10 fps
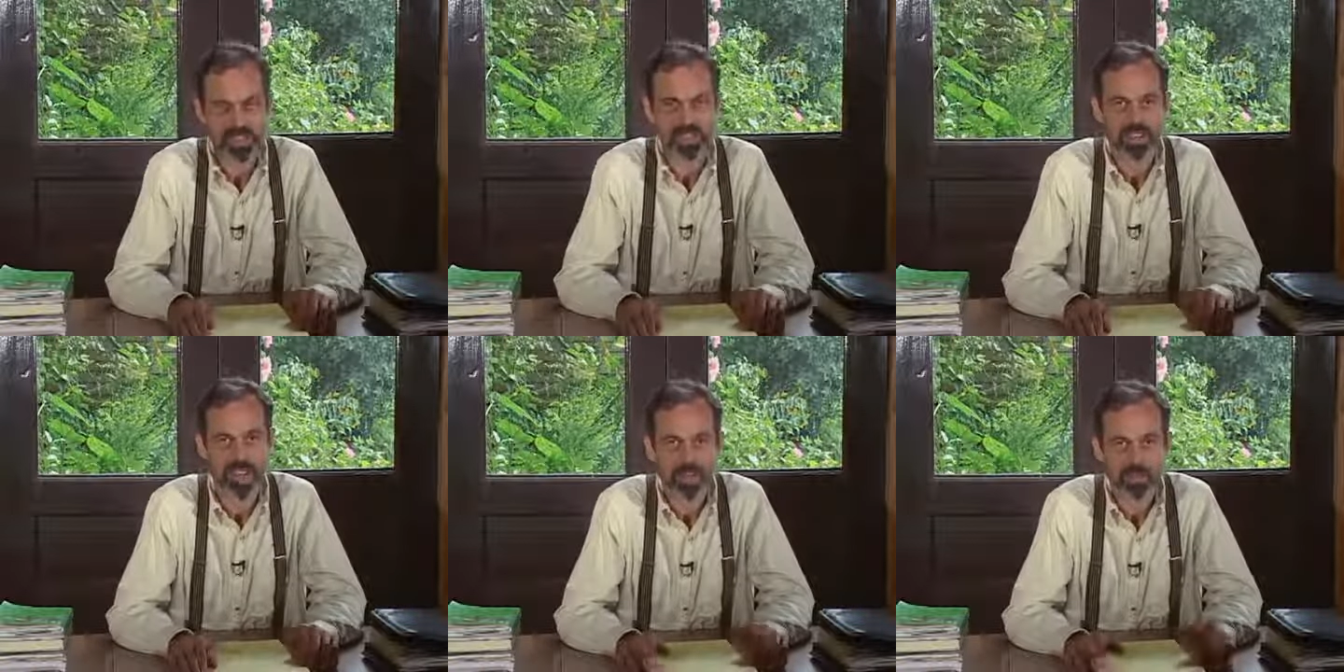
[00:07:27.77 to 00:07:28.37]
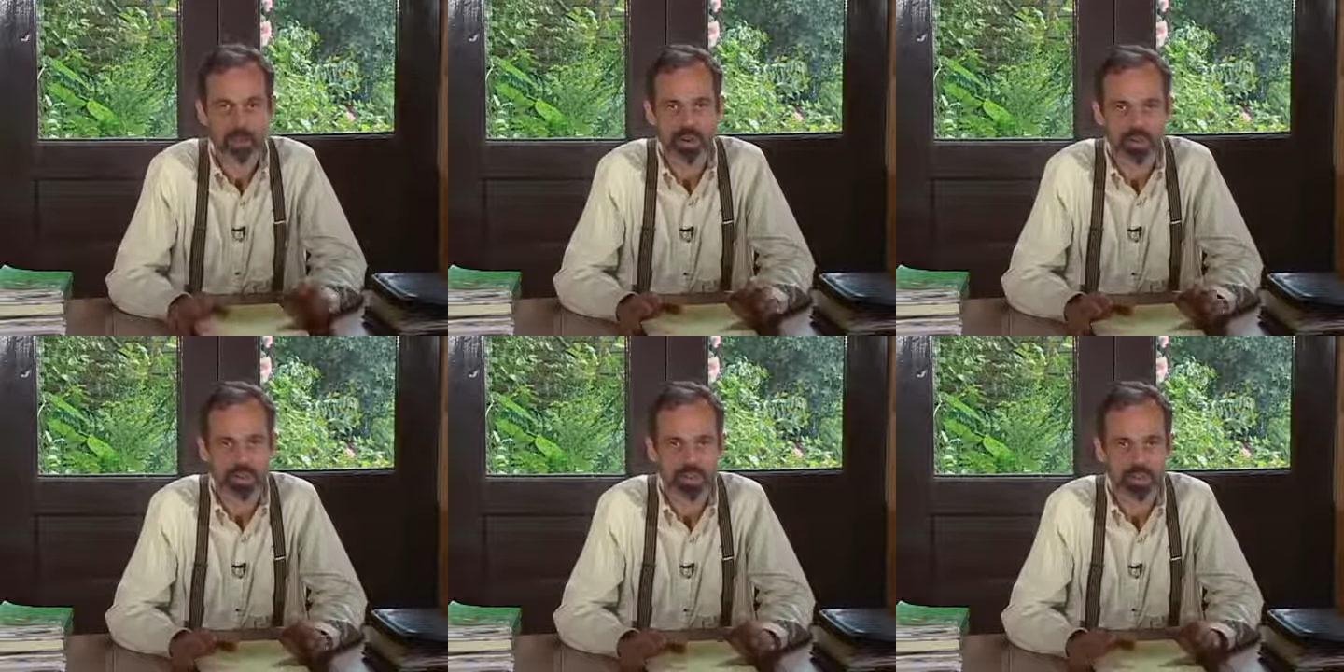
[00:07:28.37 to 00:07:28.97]
that
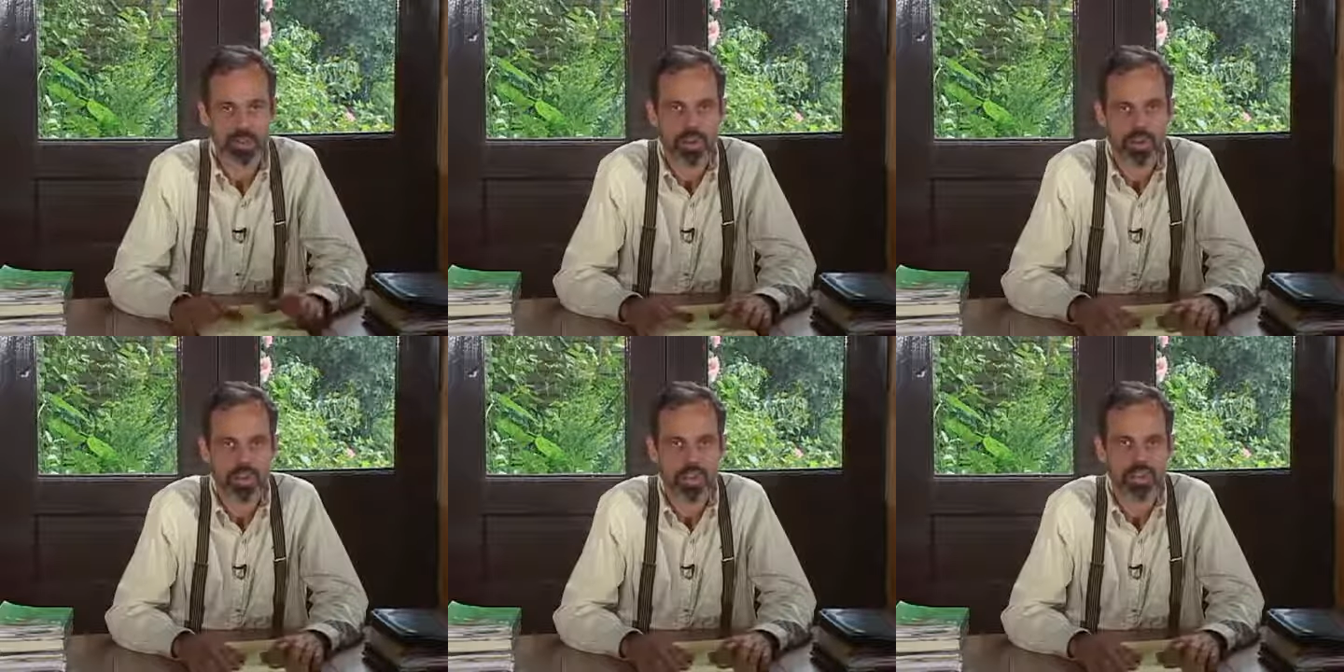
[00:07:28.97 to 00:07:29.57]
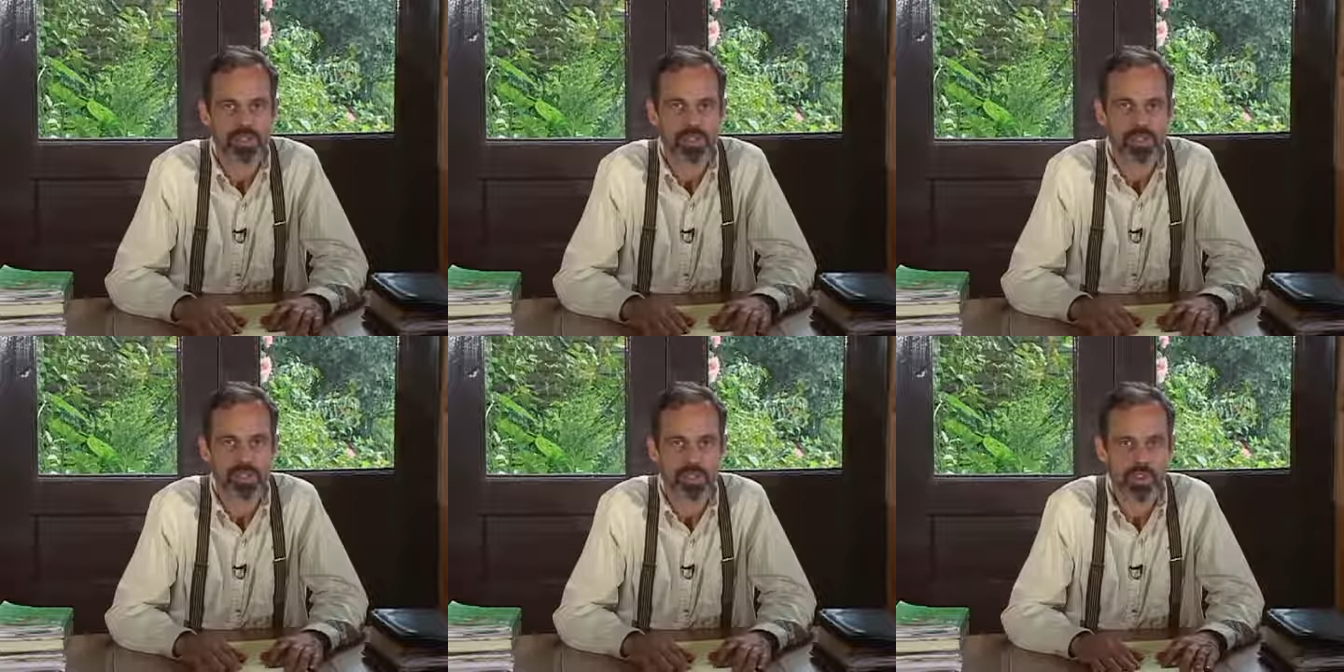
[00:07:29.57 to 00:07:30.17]
compost is one of the things we
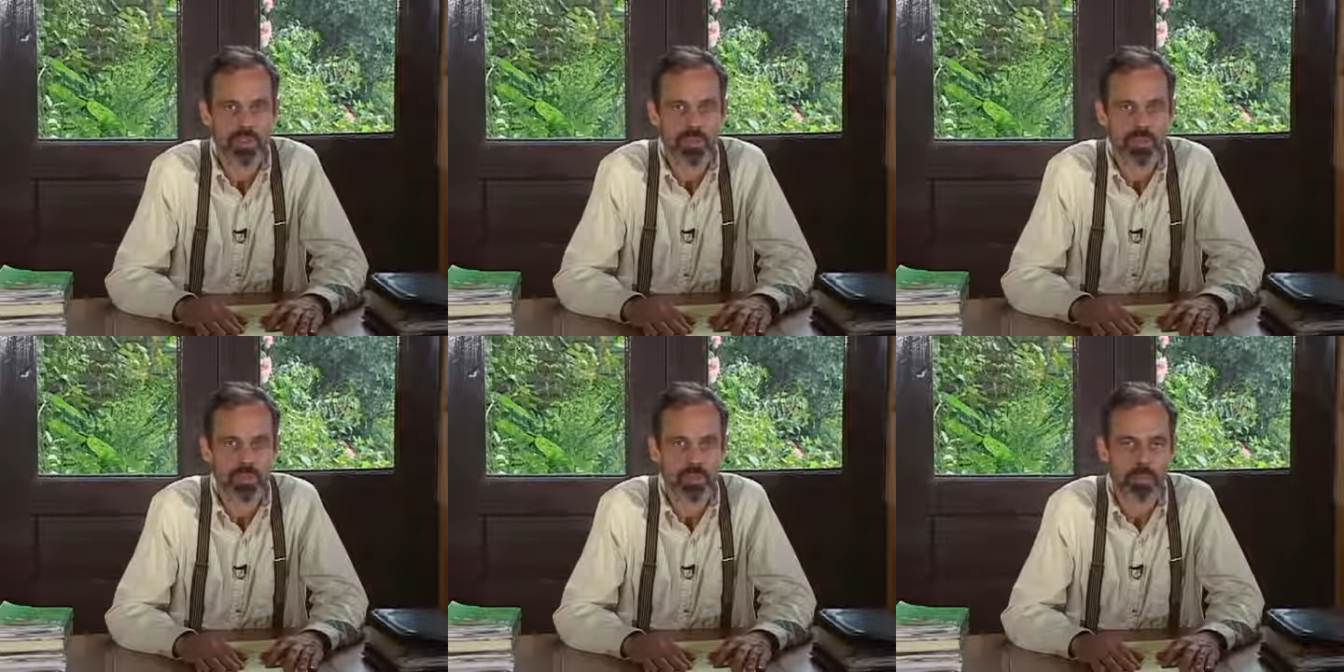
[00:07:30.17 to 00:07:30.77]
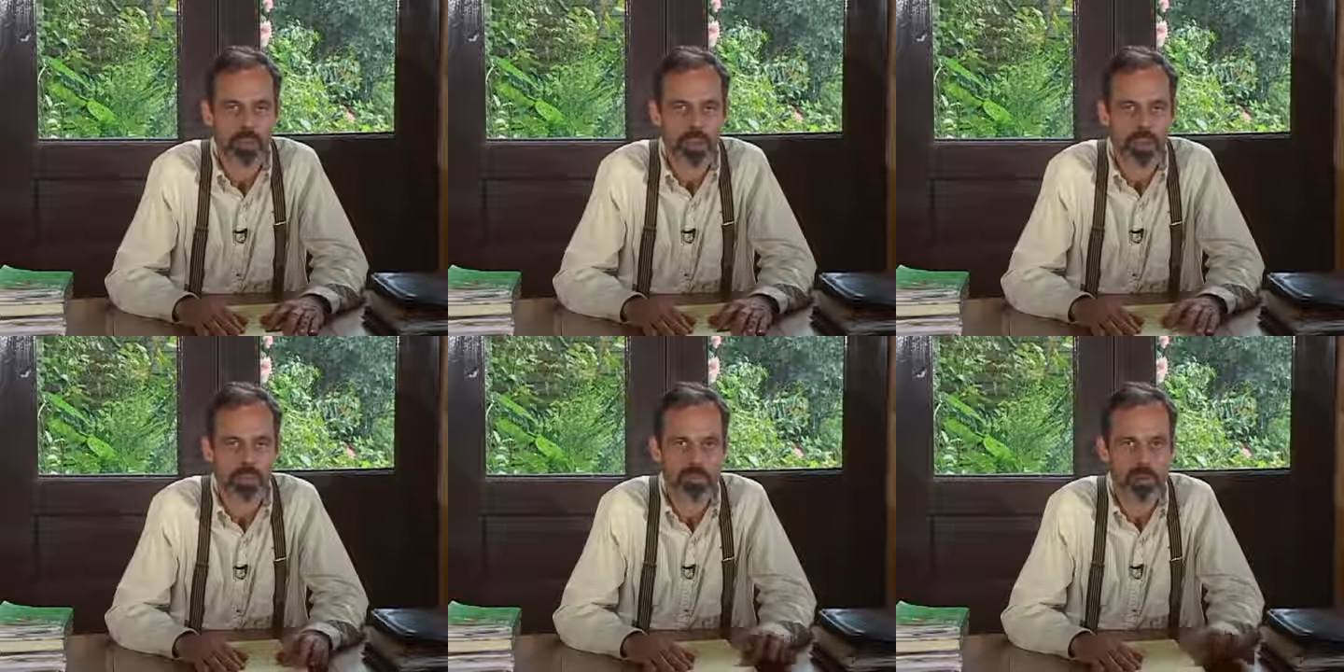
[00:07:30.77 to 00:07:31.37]
can use for
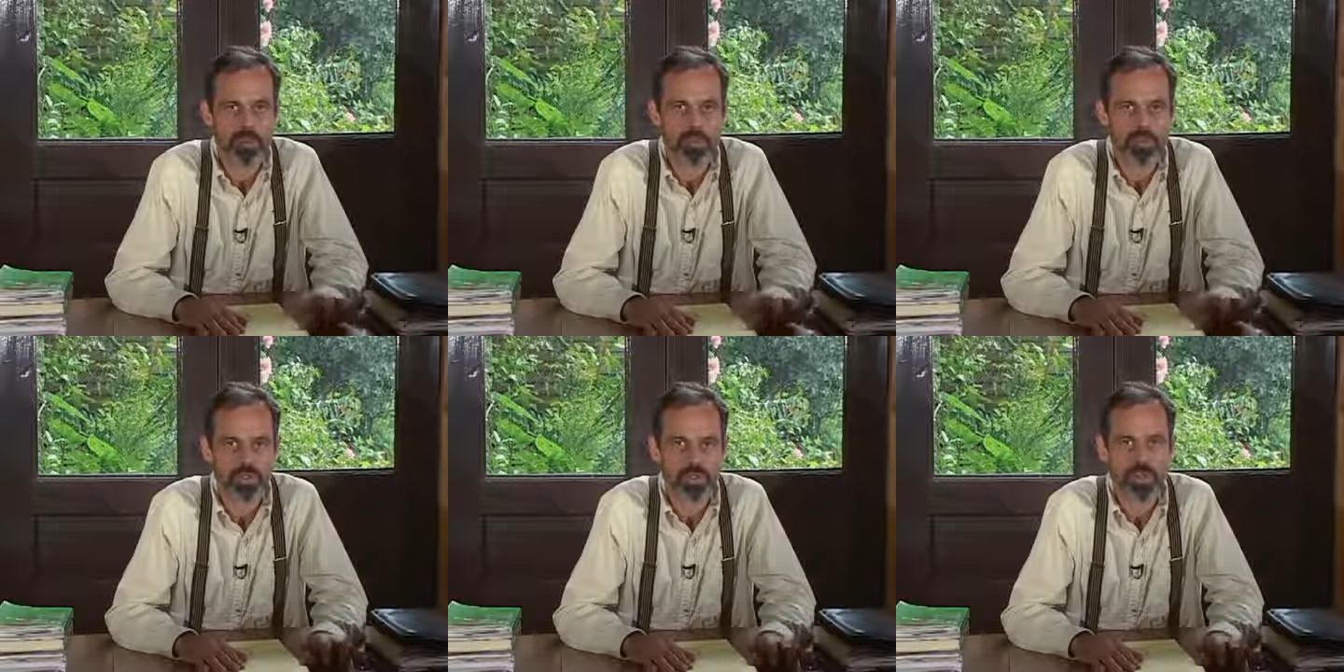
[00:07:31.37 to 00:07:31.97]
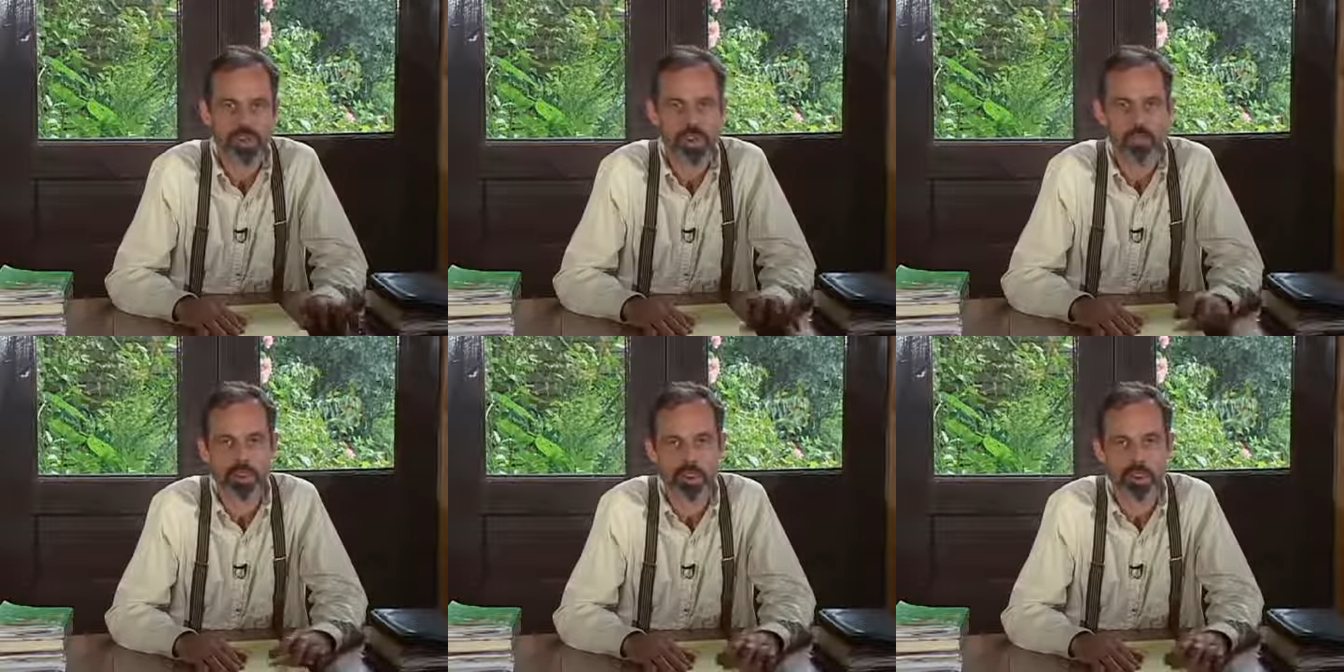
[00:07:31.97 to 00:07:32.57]
providing both
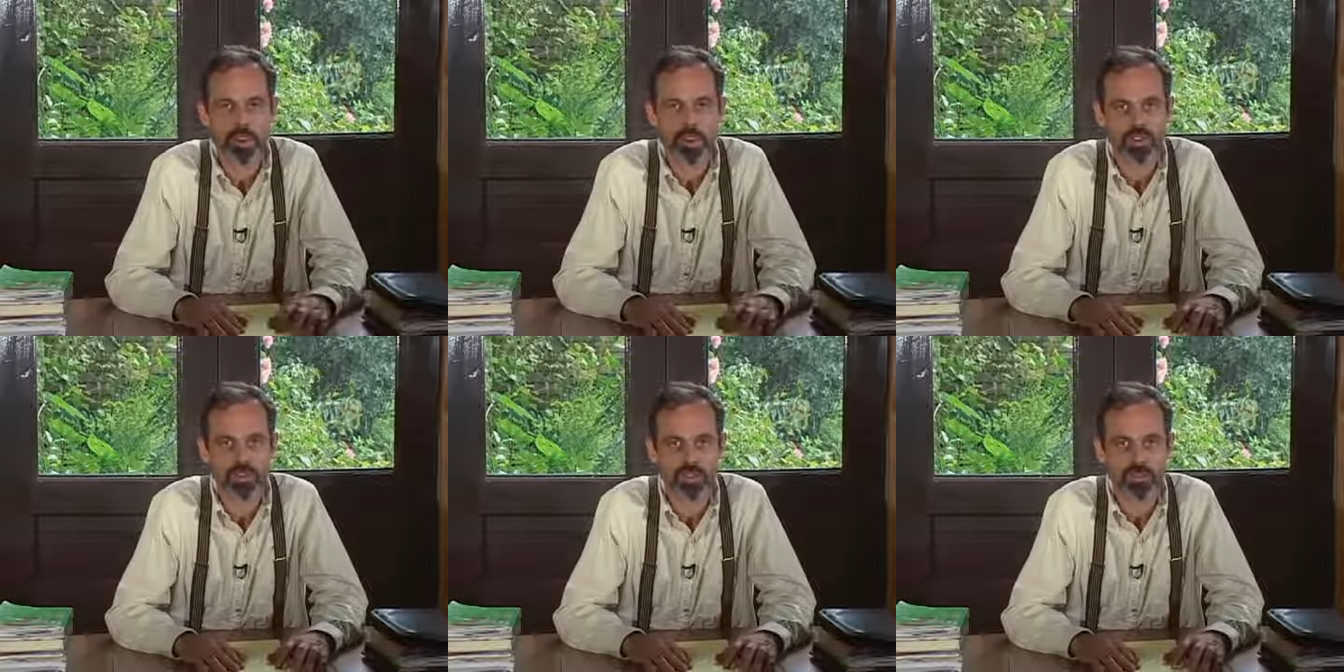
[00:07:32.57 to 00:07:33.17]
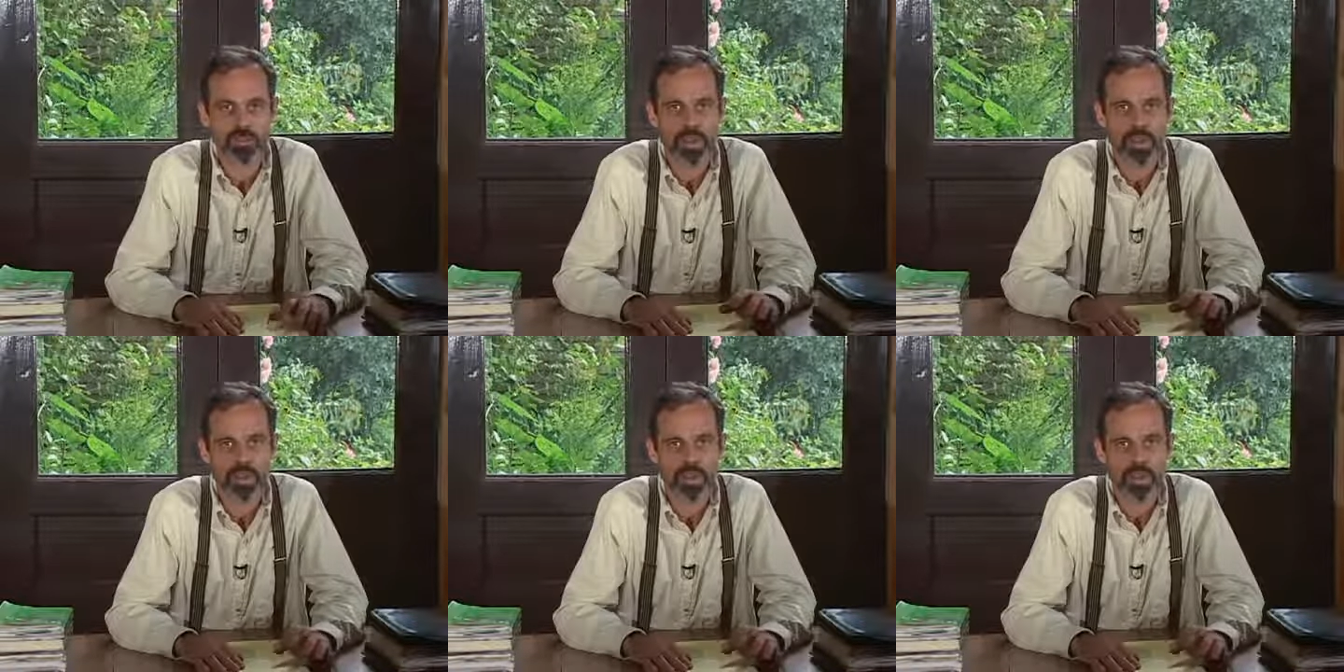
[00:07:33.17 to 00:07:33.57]
short-term and long-term